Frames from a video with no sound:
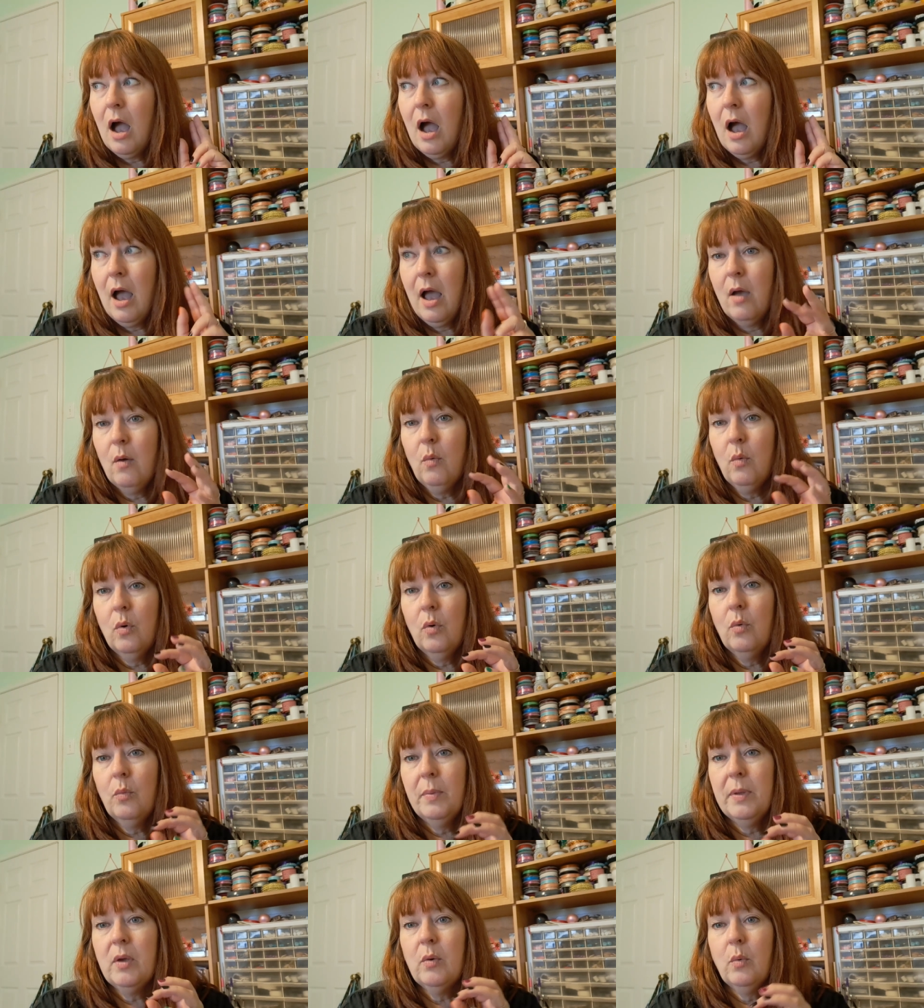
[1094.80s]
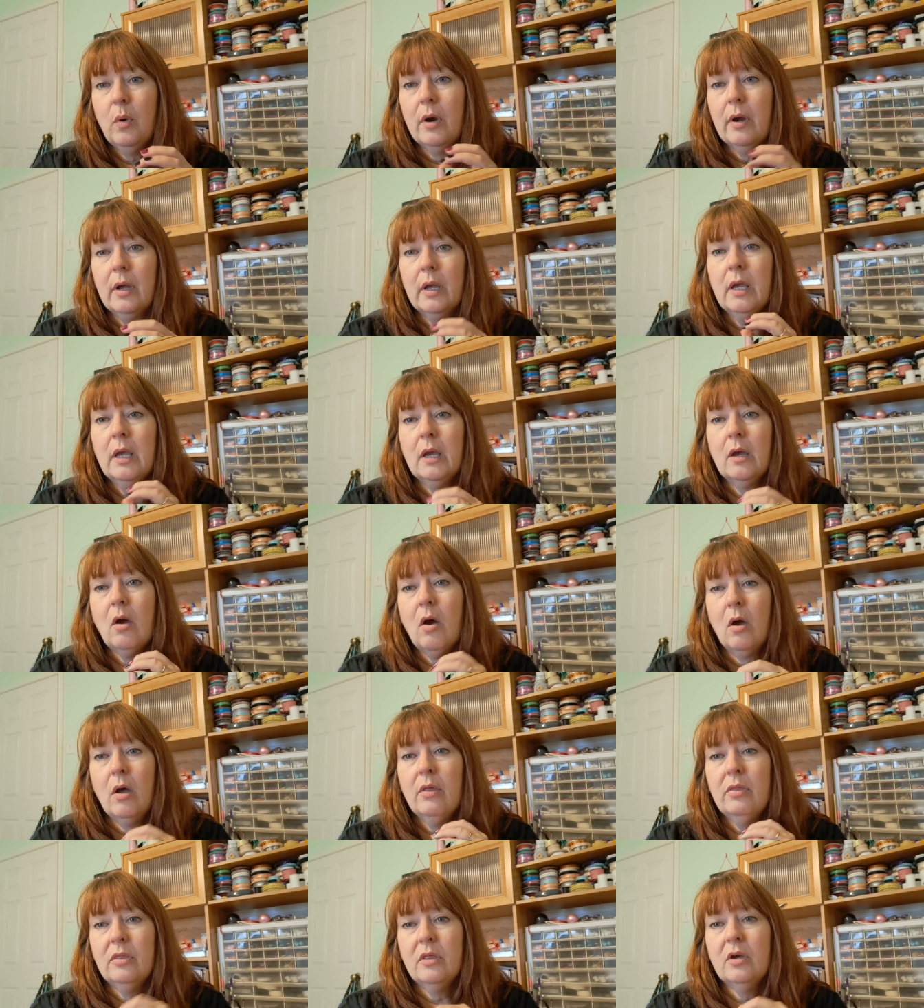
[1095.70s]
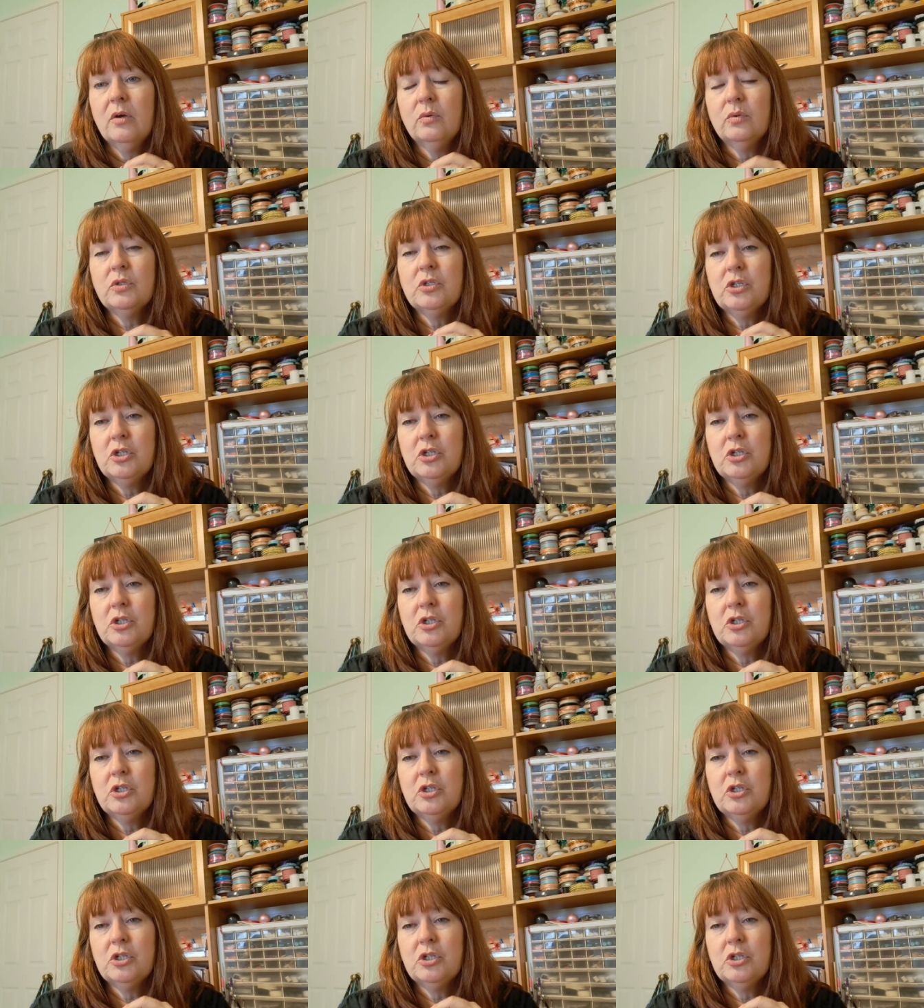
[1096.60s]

I will be working on those